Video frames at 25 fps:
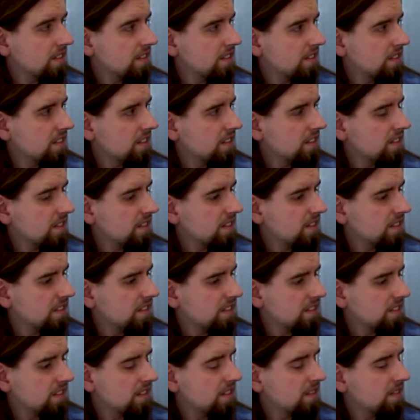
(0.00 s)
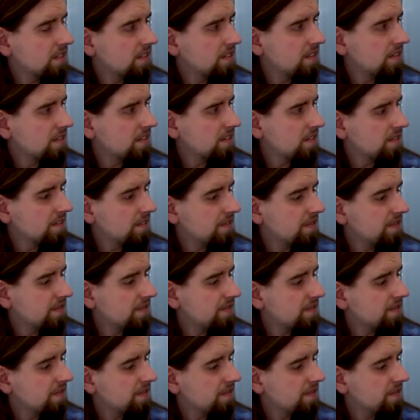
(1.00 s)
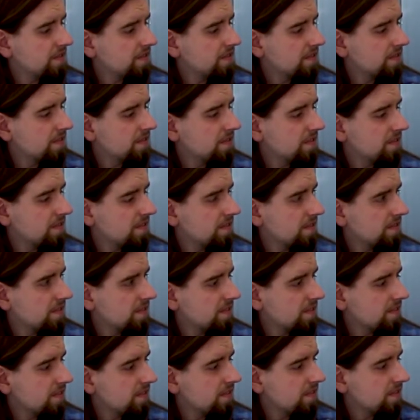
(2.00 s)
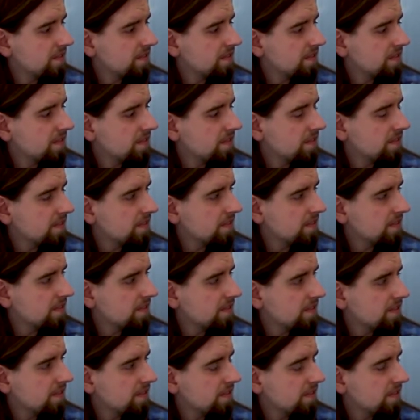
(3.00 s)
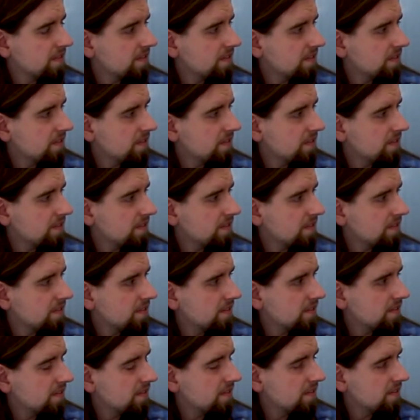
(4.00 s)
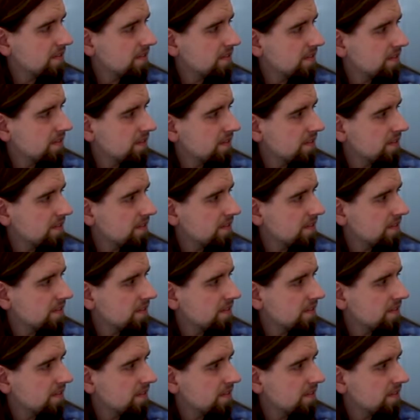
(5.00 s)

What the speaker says: No words are spoken by the person on screen.